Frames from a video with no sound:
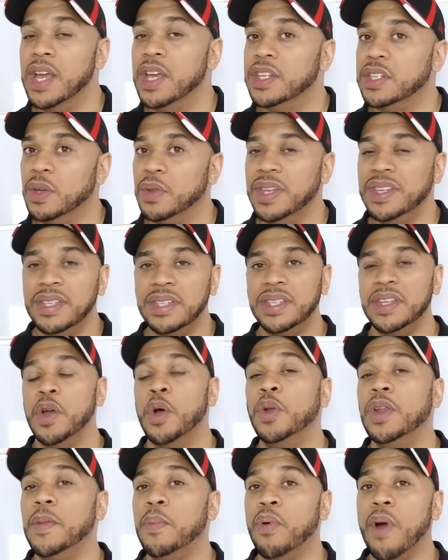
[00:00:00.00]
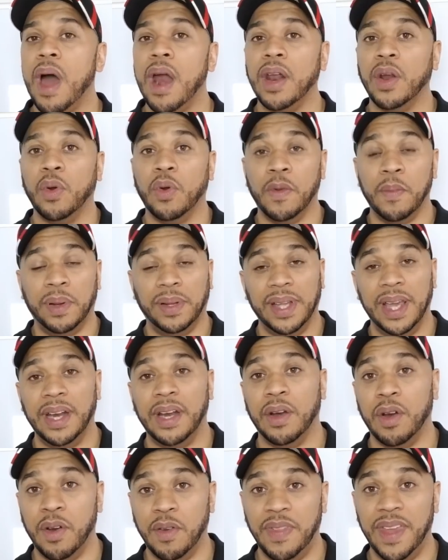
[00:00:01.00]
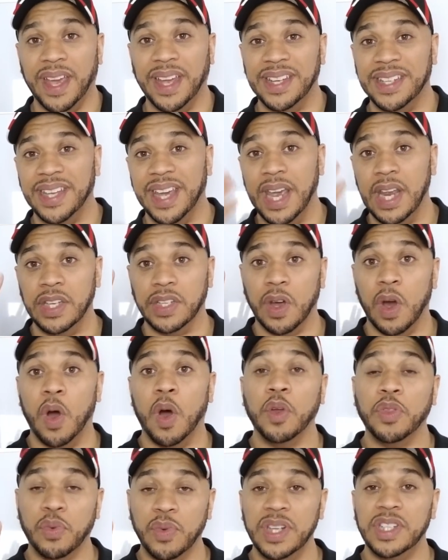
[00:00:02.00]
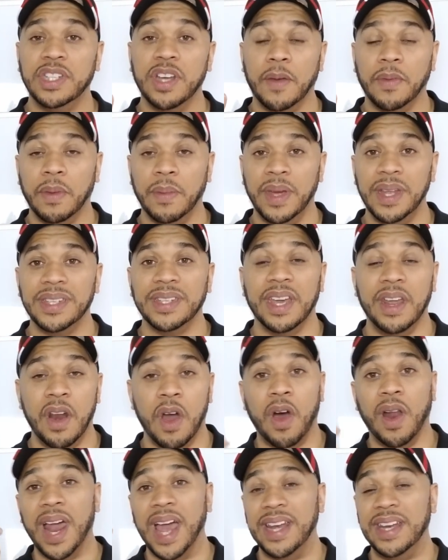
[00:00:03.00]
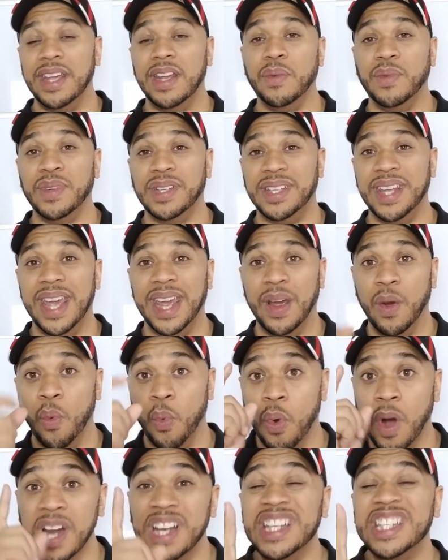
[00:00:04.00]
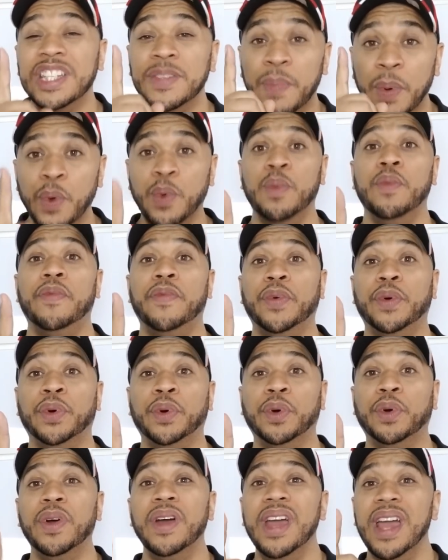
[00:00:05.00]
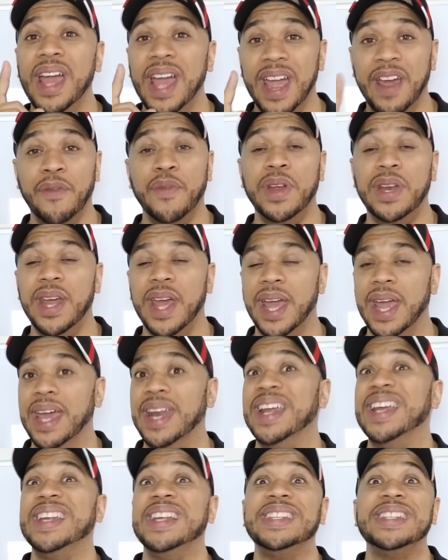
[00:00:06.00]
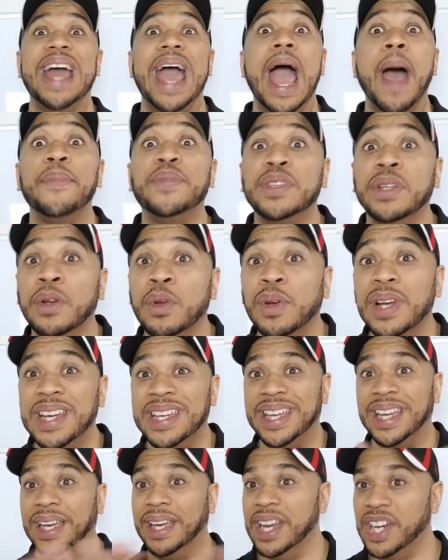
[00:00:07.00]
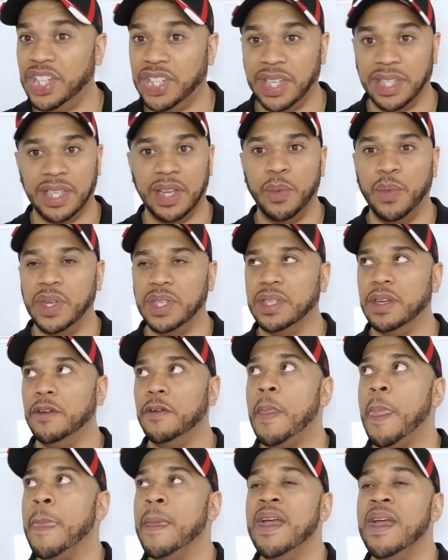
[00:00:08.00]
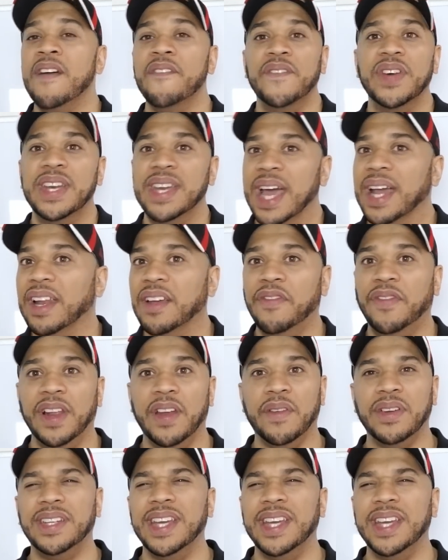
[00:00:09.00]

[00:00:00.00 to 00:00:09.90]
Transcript: So this is the only product on planet Earth that contains all three supplements, and all I did was take one spoonful every day, and it is absolutely delicious. It was a vanilla flavor.